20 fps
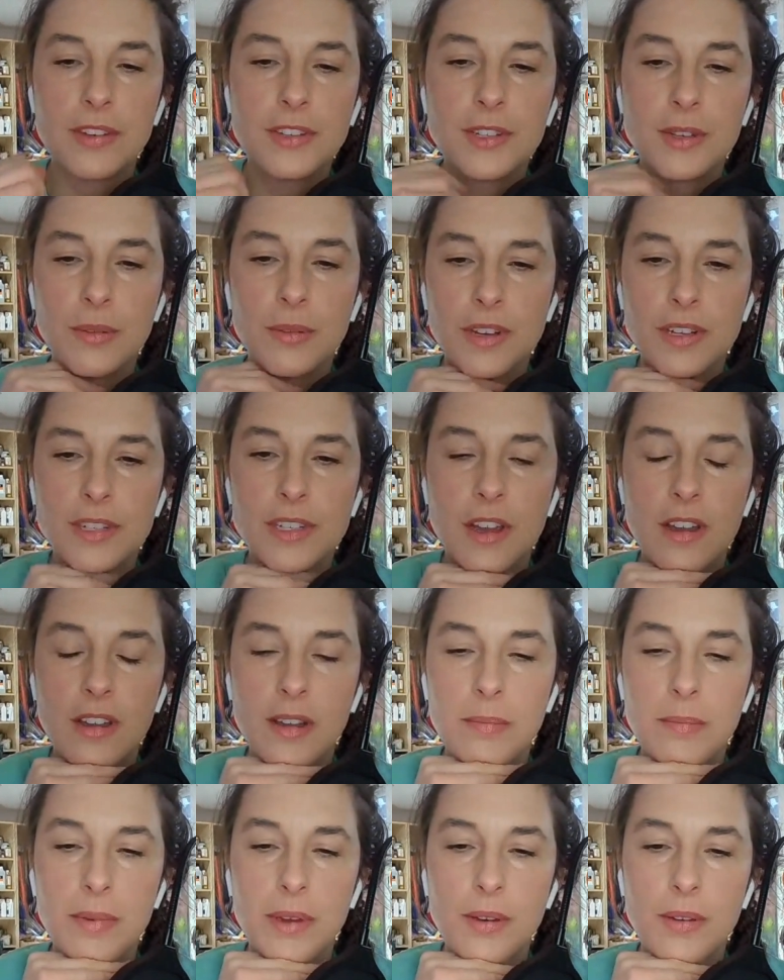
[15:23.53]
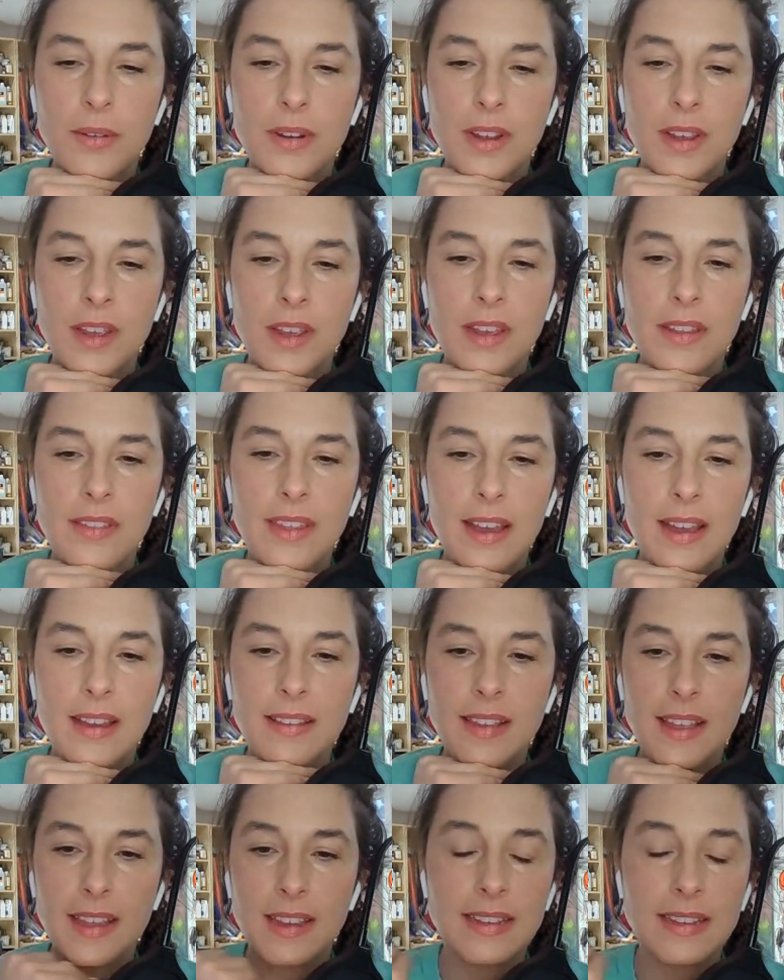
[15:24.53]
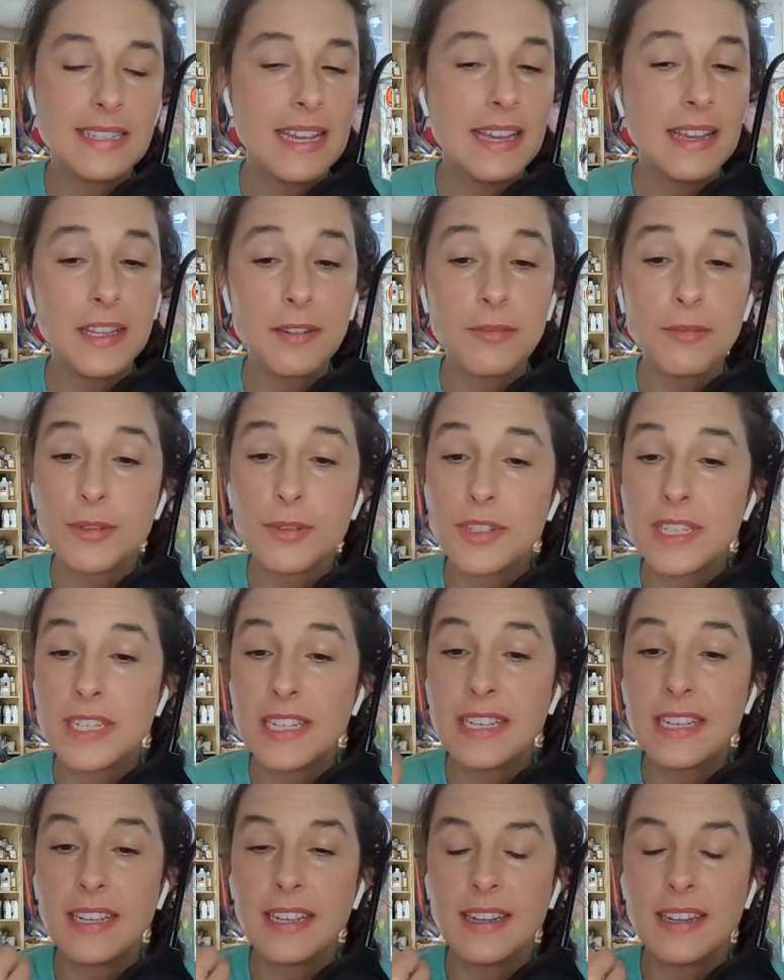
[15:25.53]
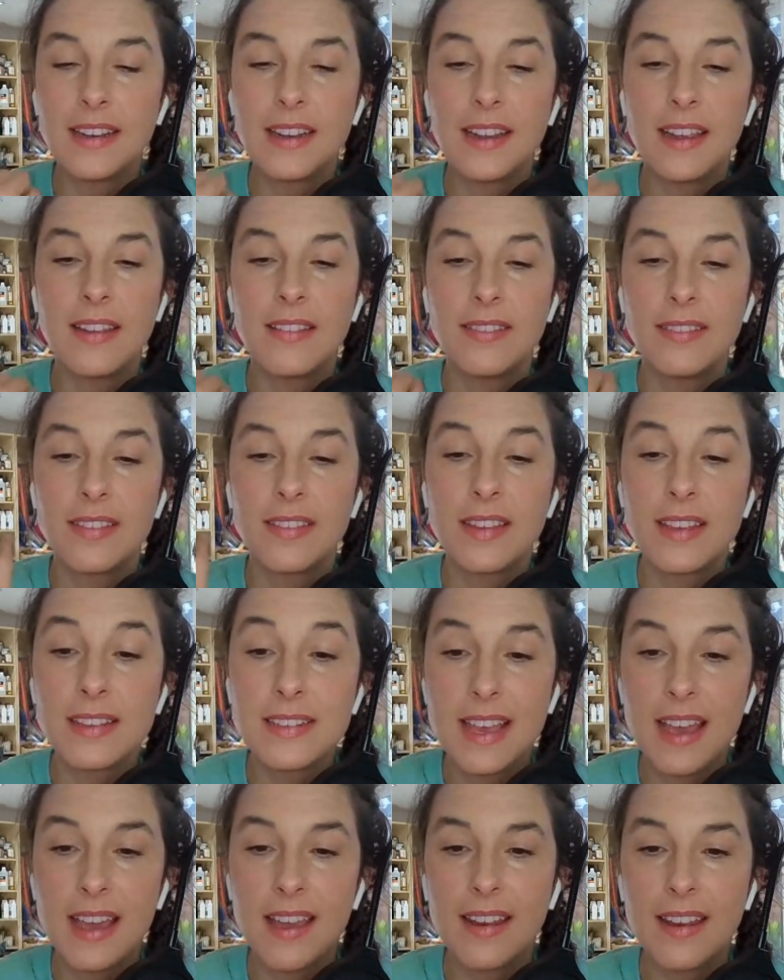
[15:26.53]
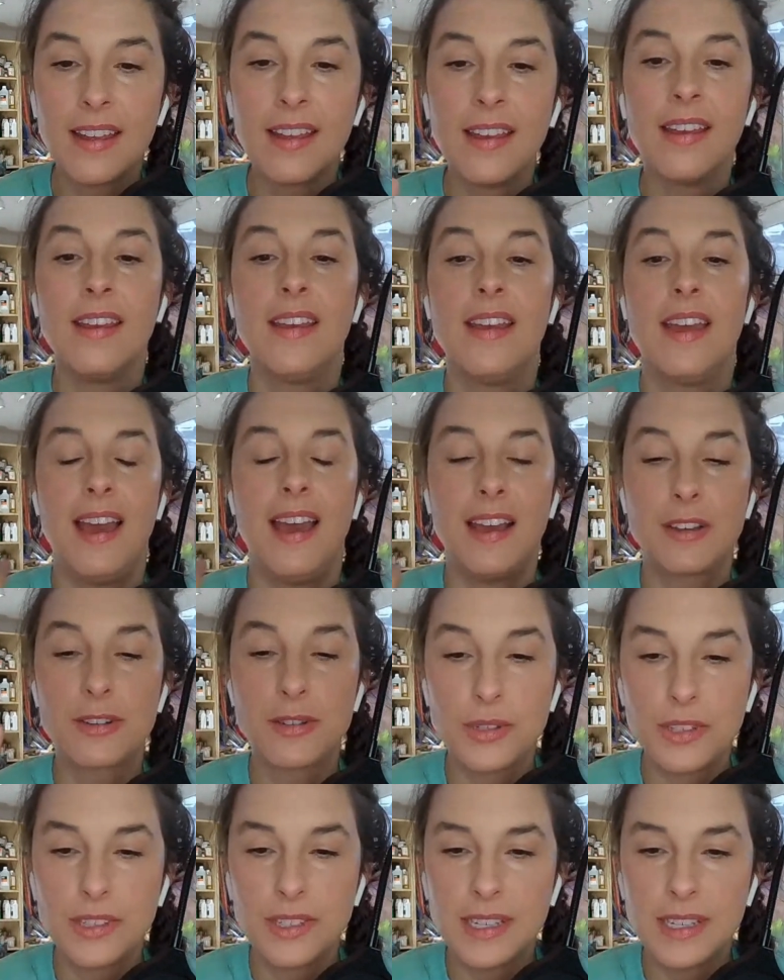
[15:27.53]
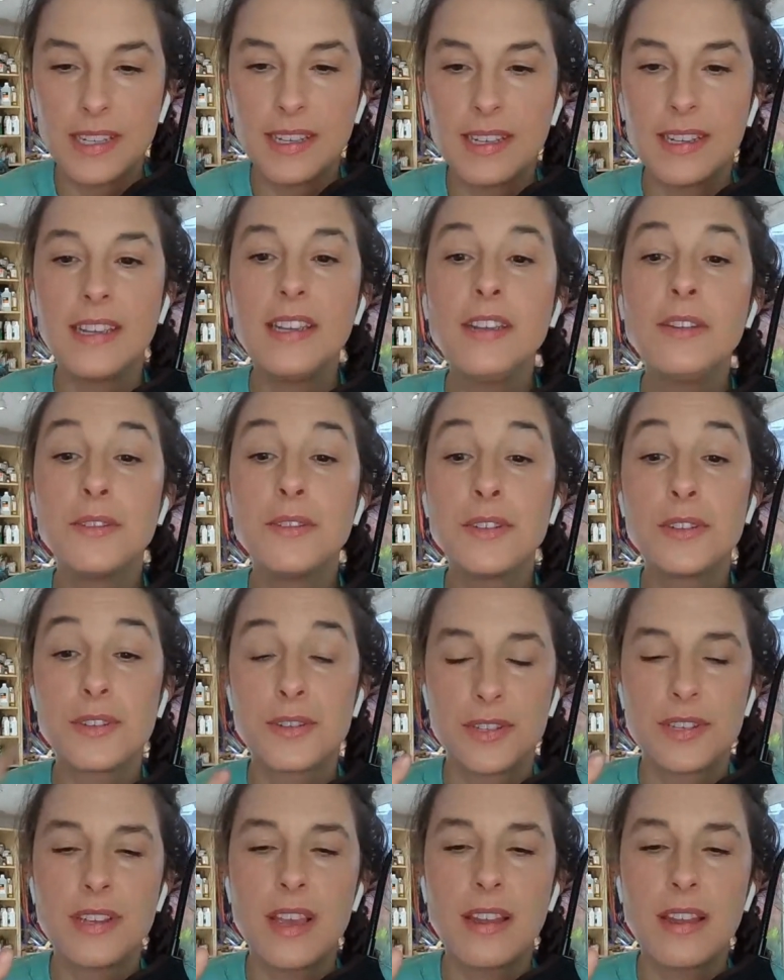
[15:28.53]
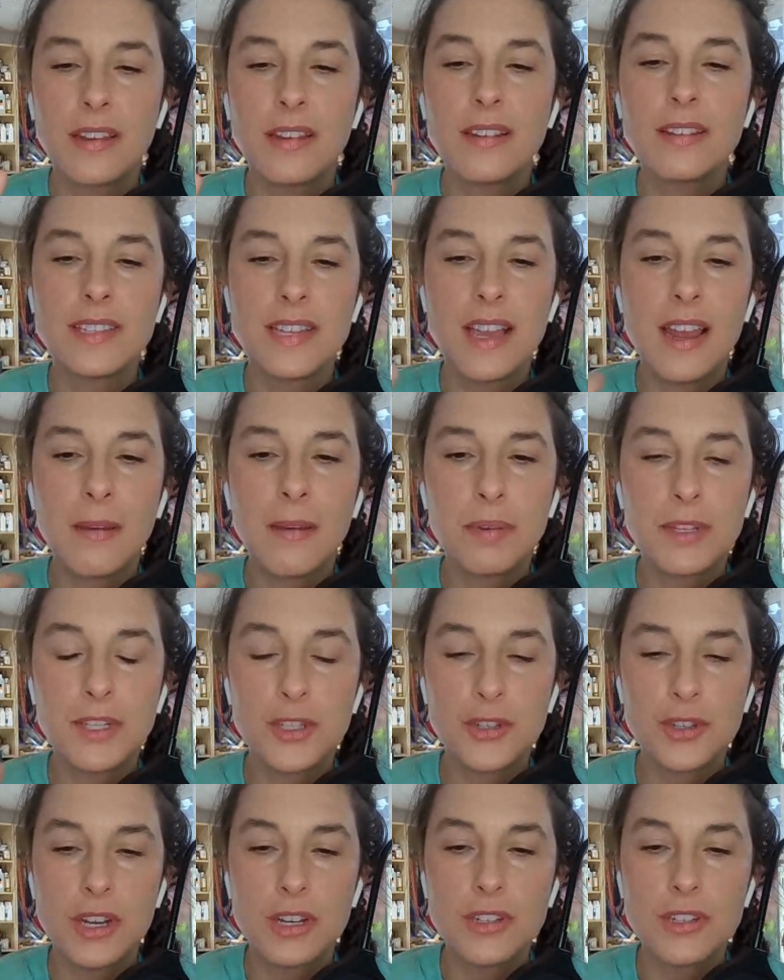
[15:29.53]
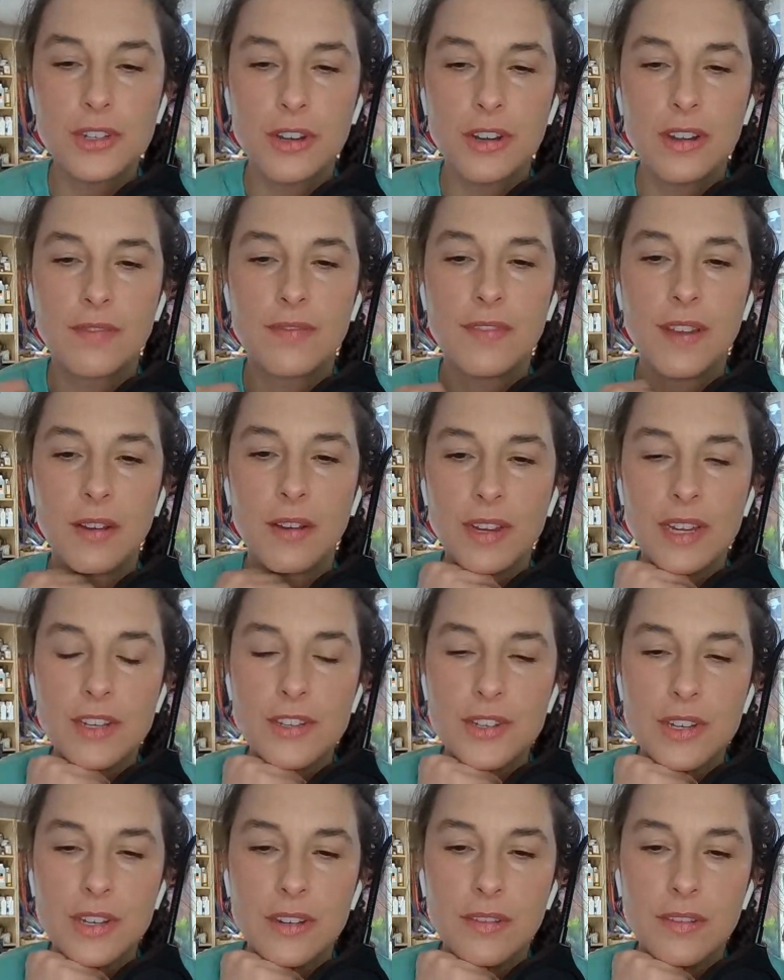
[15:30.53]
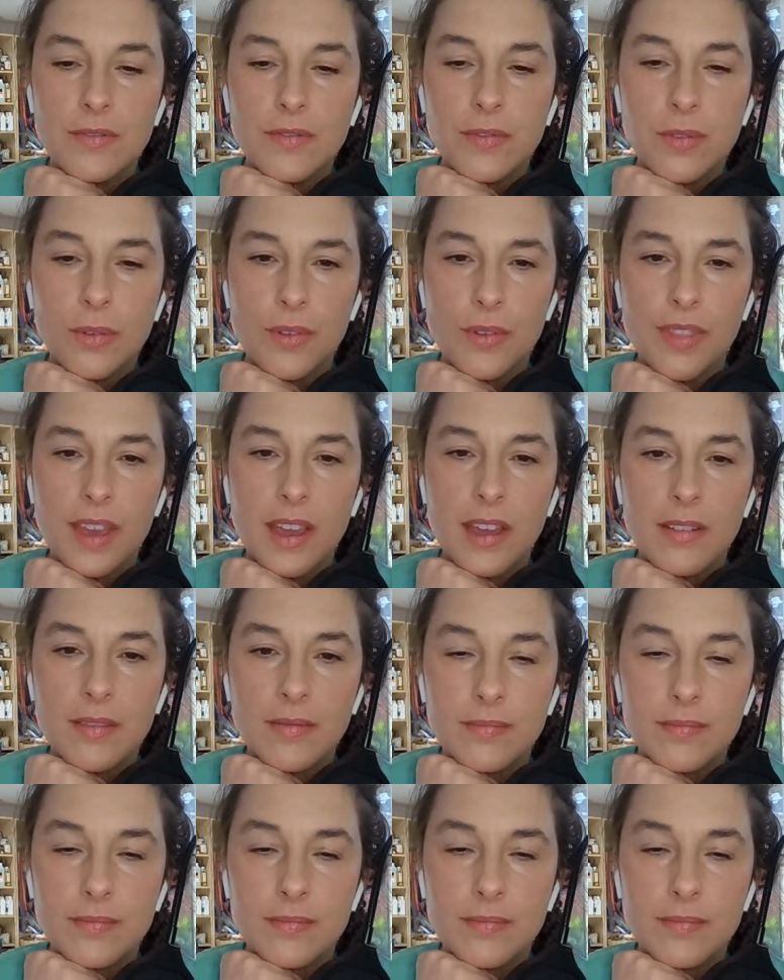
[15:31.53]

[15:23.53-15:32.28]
Do you want to talk about that like daily routine and things that actually you set set up a structure and a foundation for that?